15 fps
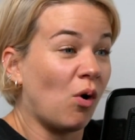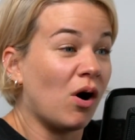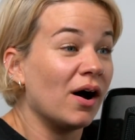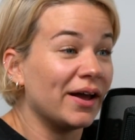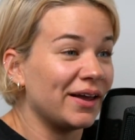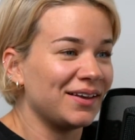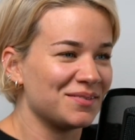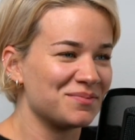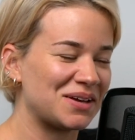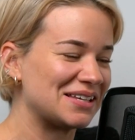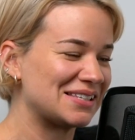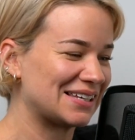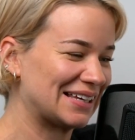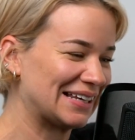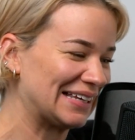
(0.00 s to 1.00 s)
why,
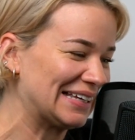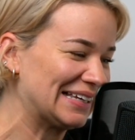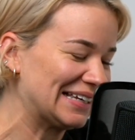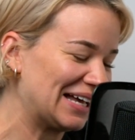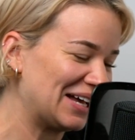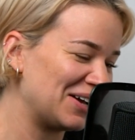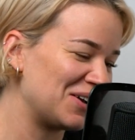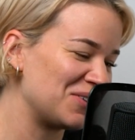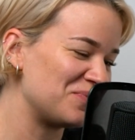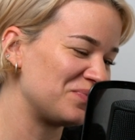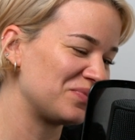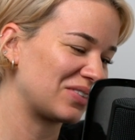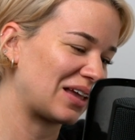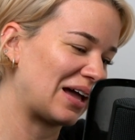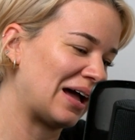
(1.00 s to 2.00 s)
basically.
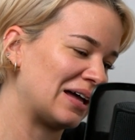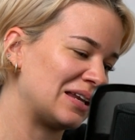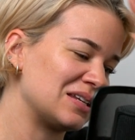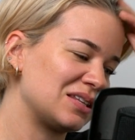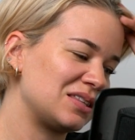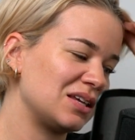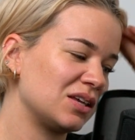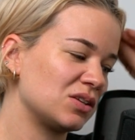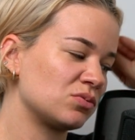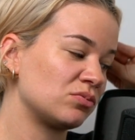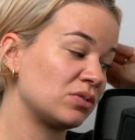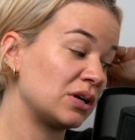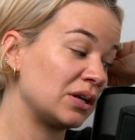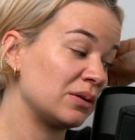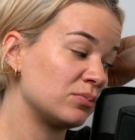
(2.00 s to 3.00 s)
And I think
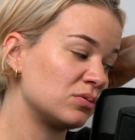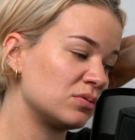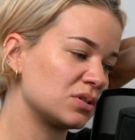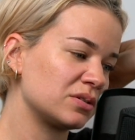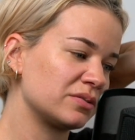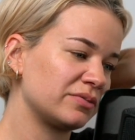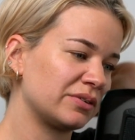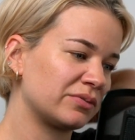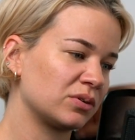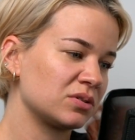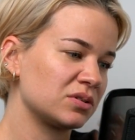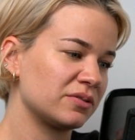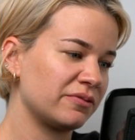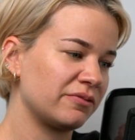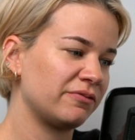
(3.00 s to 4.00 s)
it's really important for
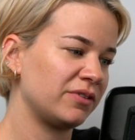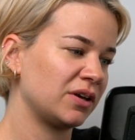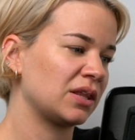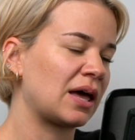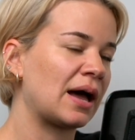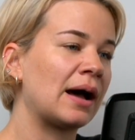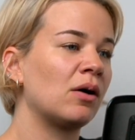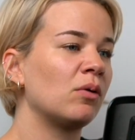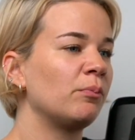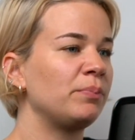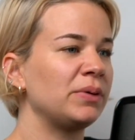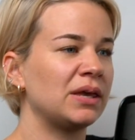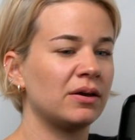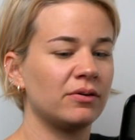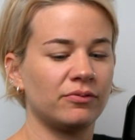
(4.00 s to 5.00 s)
everyone to figure that
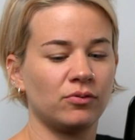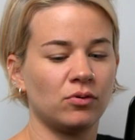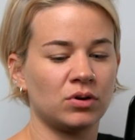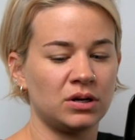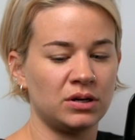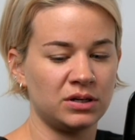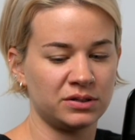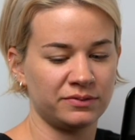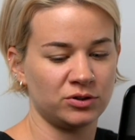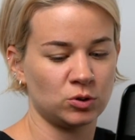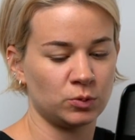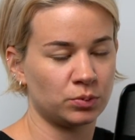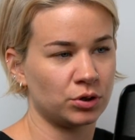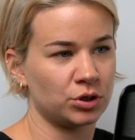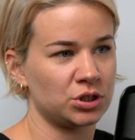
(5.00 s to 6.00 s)
out, be it on an
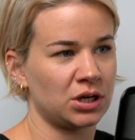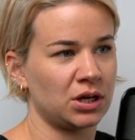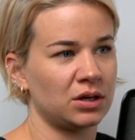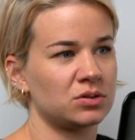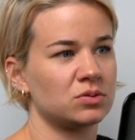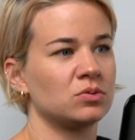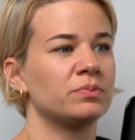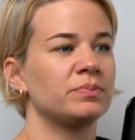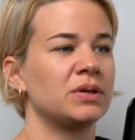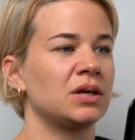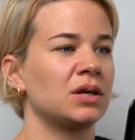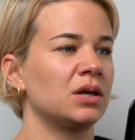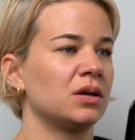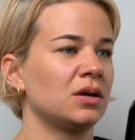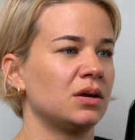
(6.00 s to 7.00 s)
individual project or
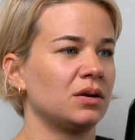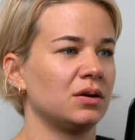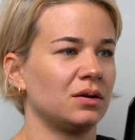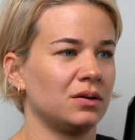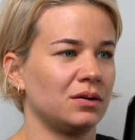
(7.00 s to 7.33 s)
be it,